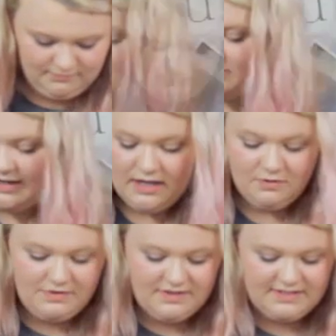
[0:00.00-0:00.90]
Okay, so
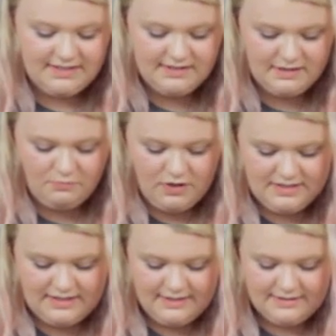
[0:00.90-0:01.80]
again, with the stenciling
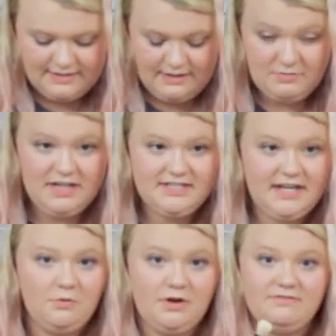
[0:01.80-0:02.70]
process, I'm gonna
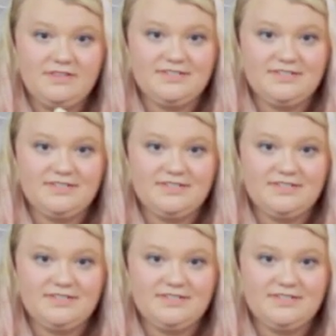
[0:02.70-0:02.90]
take one